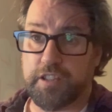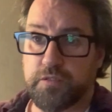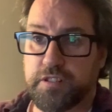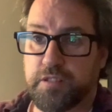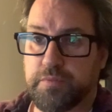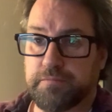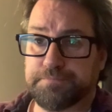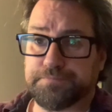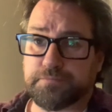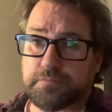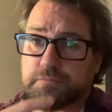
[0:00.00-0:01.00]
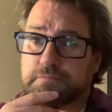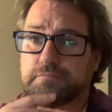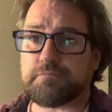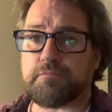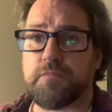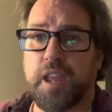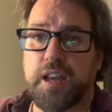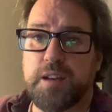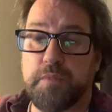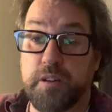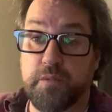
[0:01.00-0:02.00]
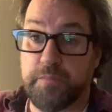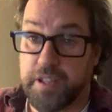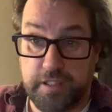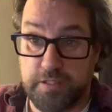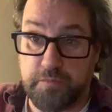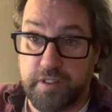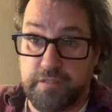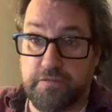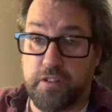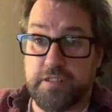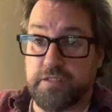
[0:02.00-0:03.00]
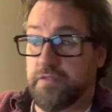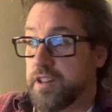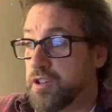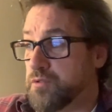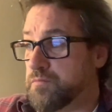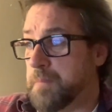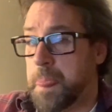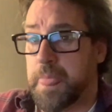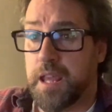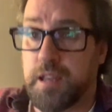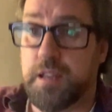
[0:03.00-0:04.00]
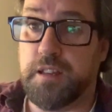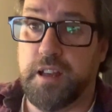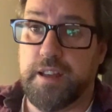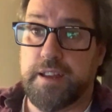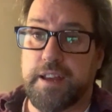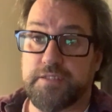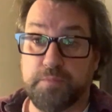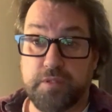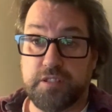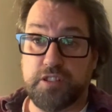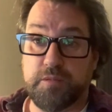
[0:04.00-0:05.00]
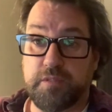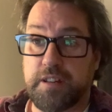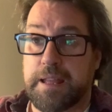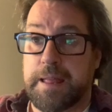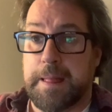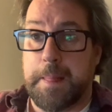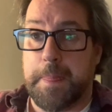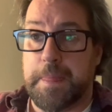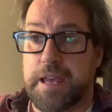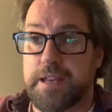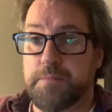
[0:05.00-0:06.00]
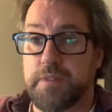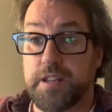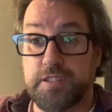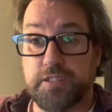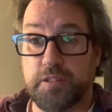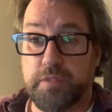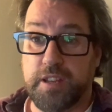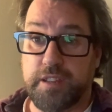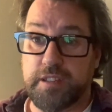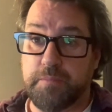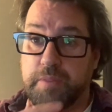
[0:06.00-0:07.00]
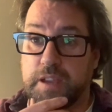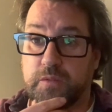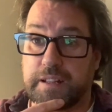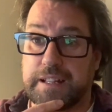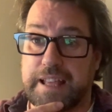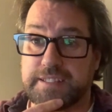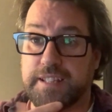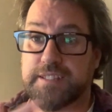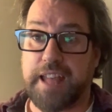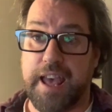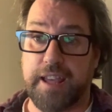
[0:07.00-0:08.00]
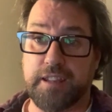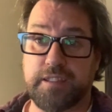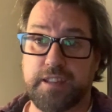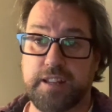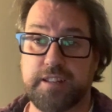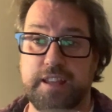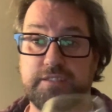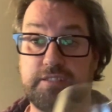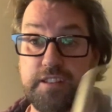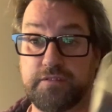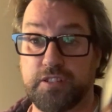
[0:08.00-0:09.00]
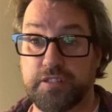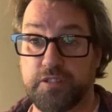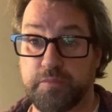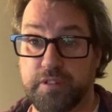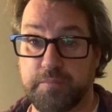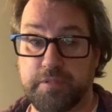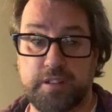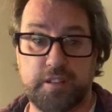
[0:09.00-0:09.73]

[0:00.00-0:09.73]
YouTube. I want to make this my first video as a booktuber, and it's going to be on the Penguin Classics tag that Steve Donahue put up.